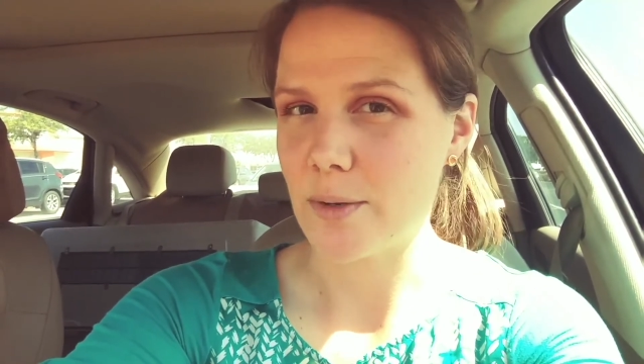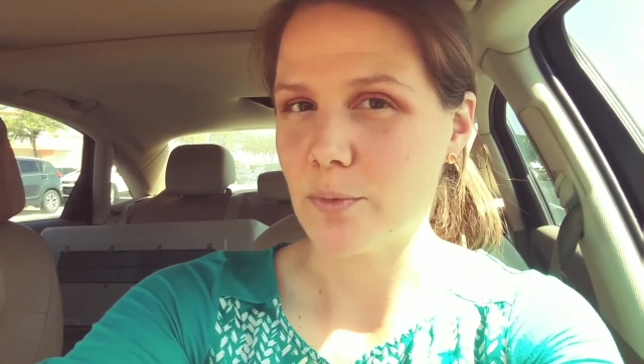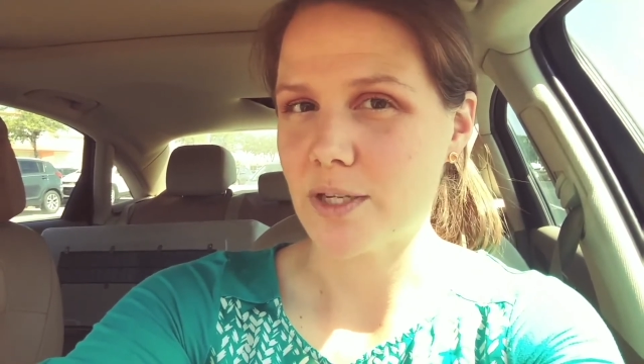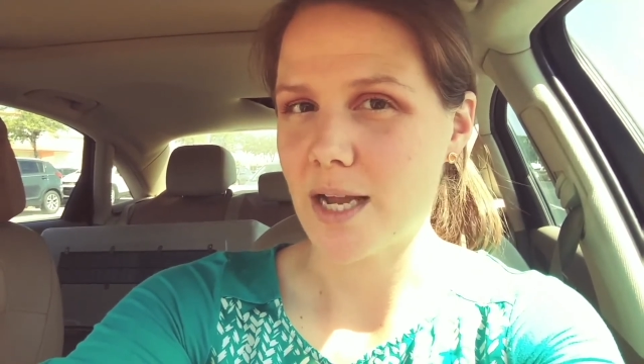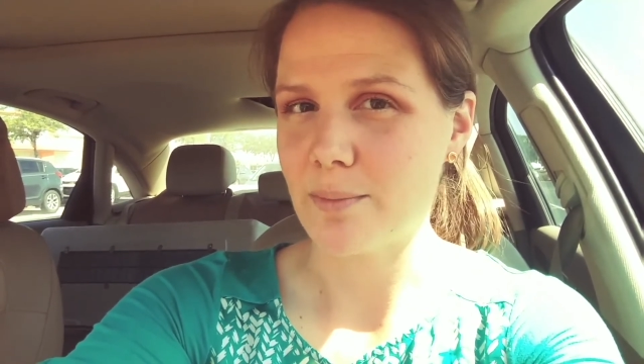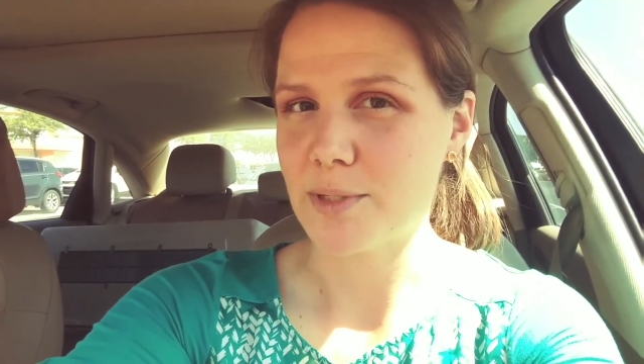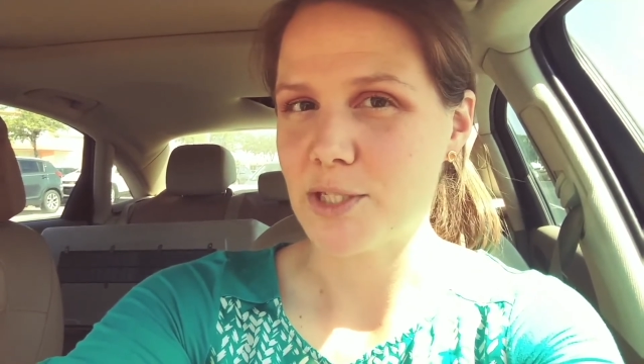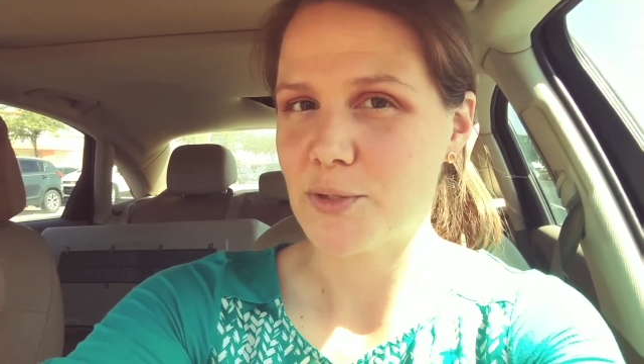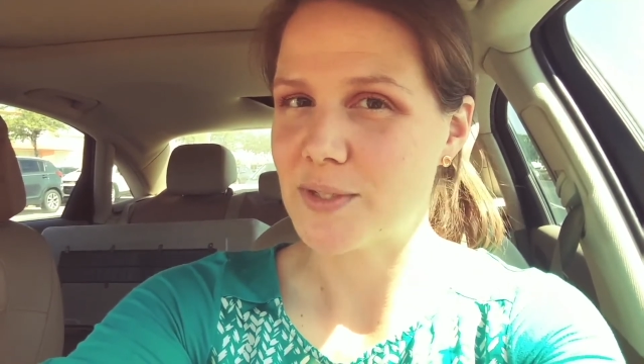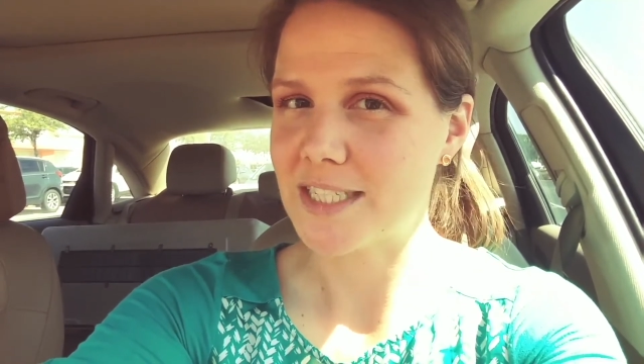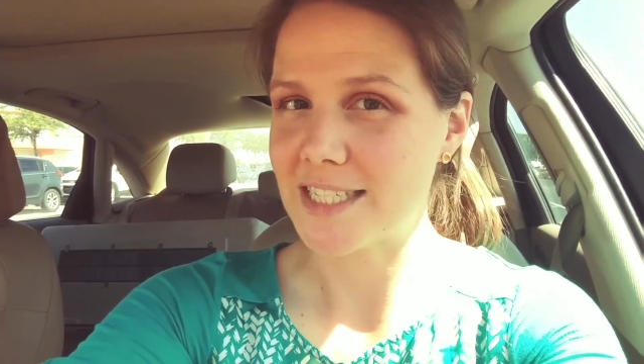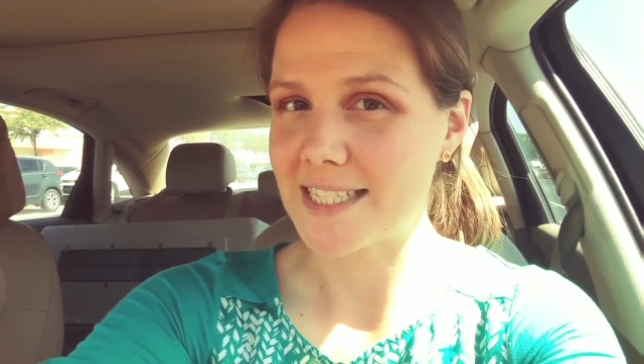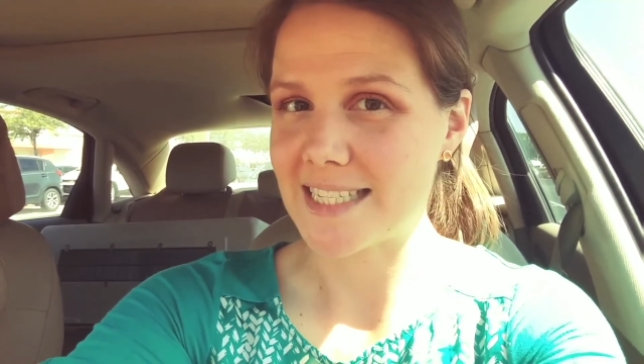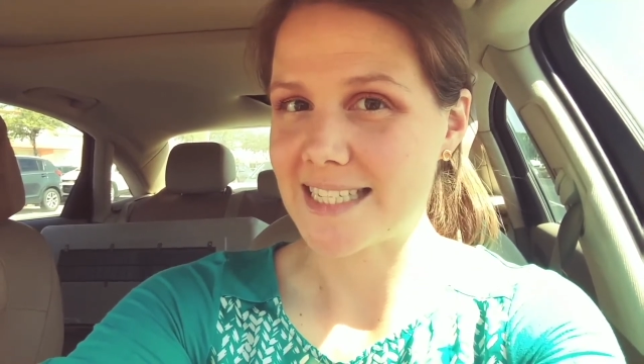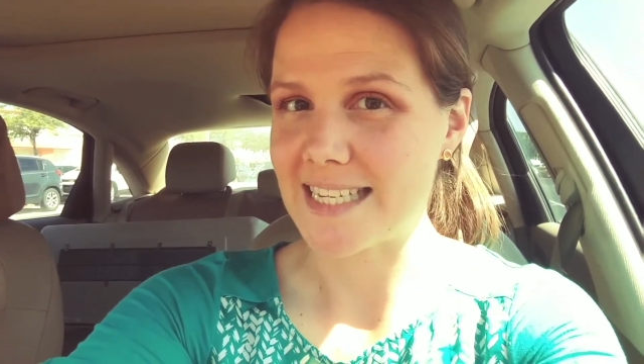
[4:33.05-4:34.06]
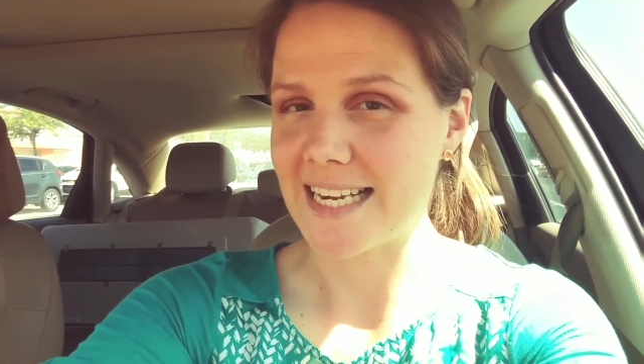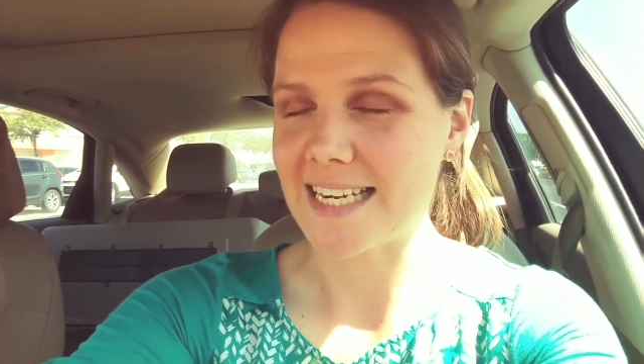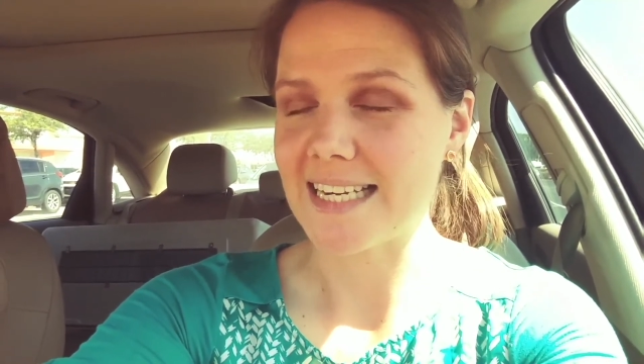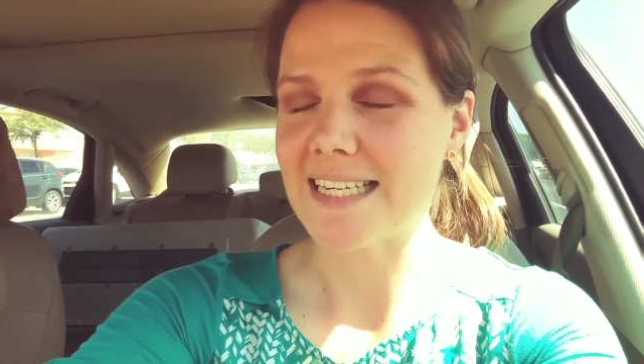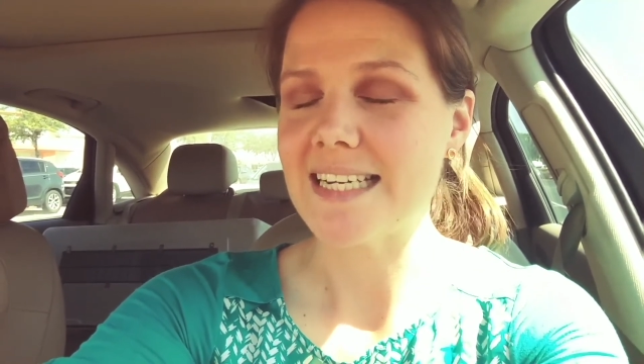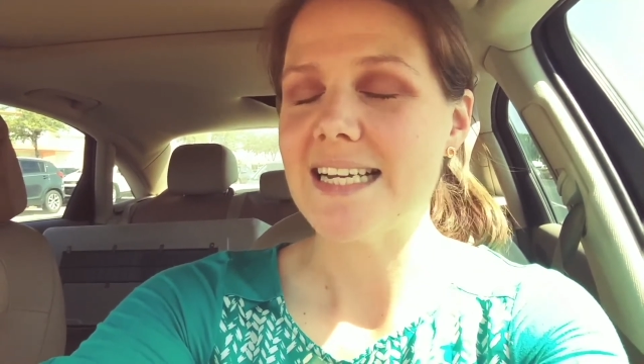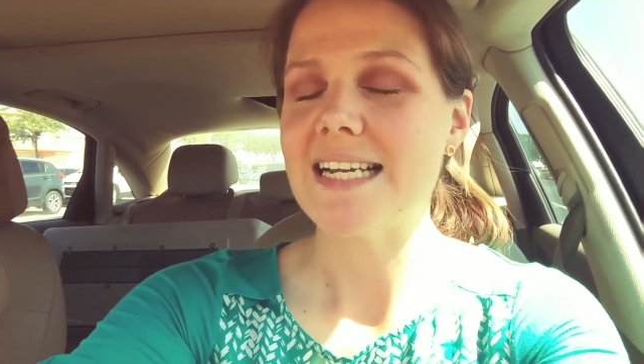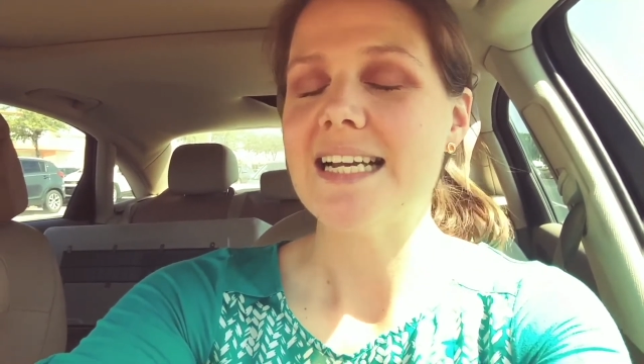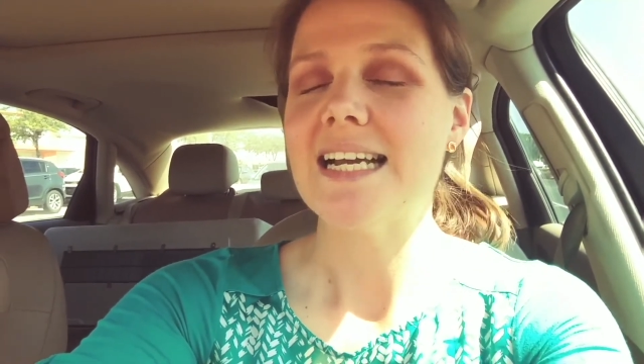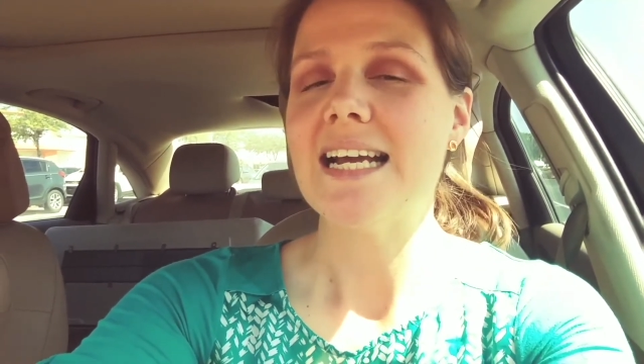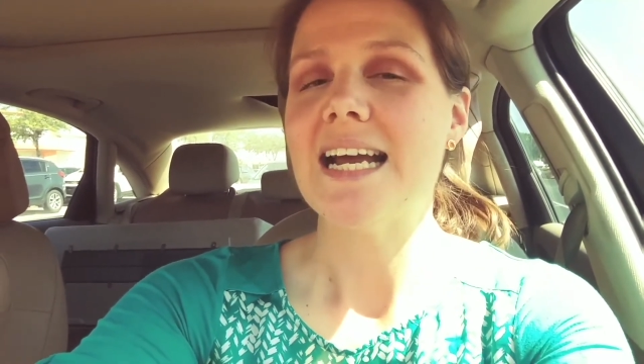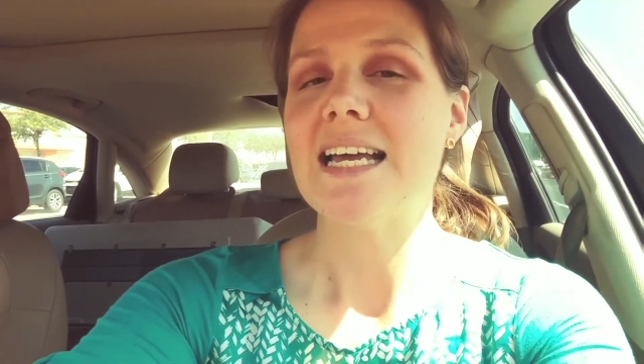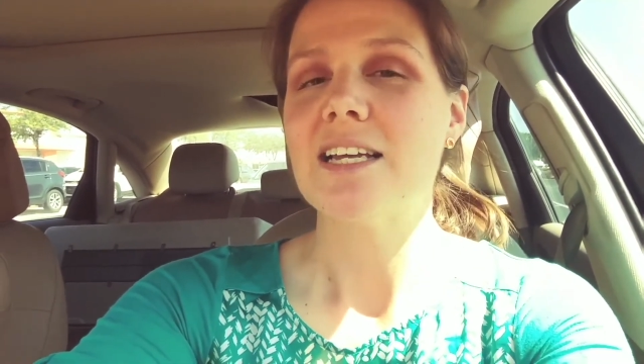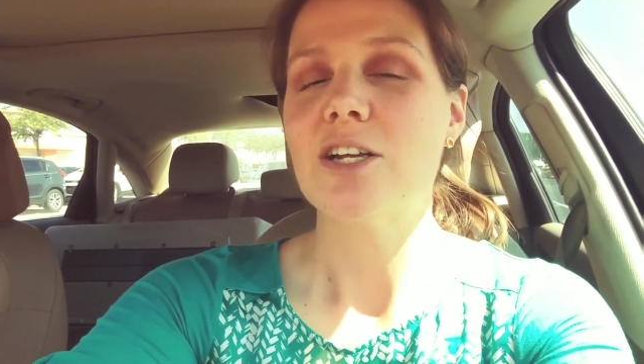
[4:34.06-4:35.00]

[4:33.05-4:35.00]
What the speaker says: we'll come to in just a second.